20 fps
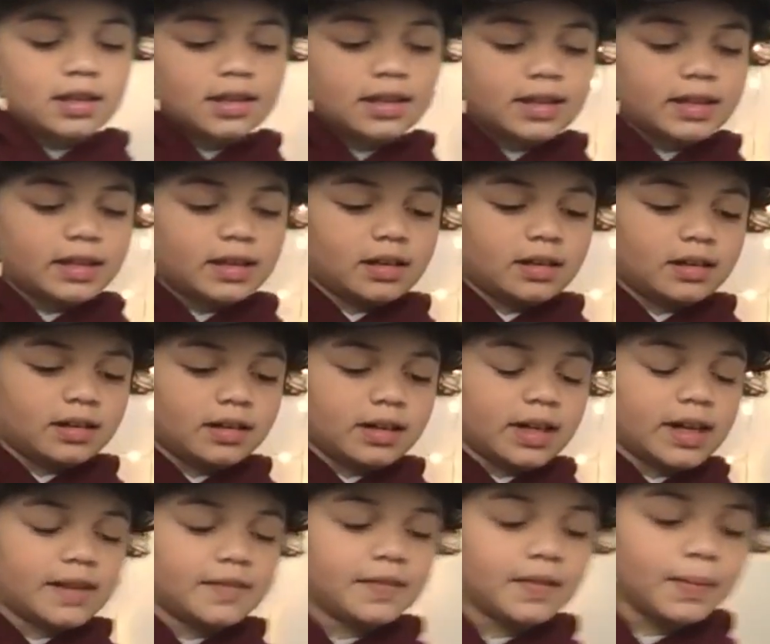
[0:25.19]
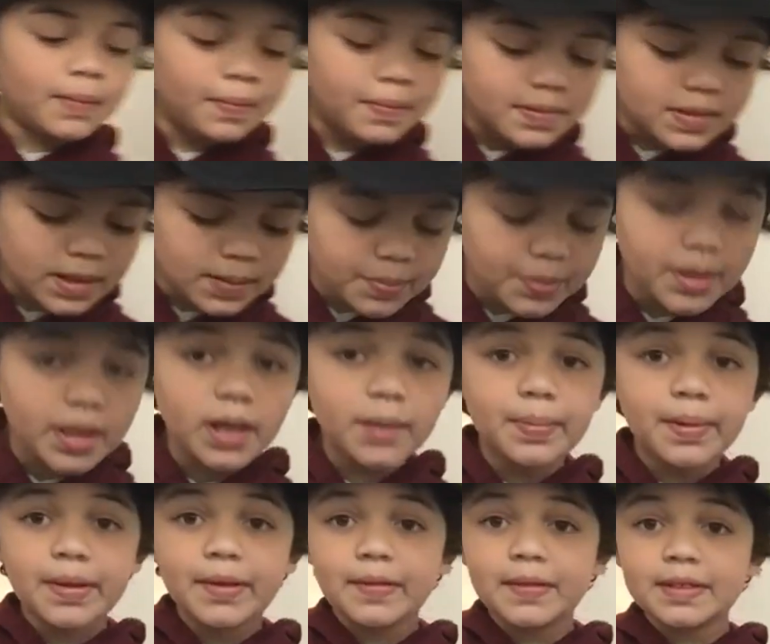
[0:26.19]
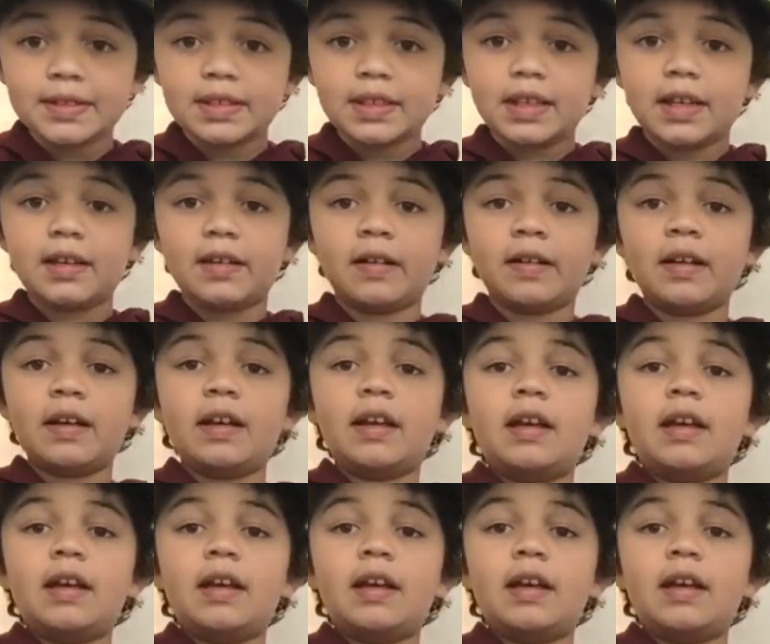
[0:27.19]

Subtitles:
I have some pretty big ones in here,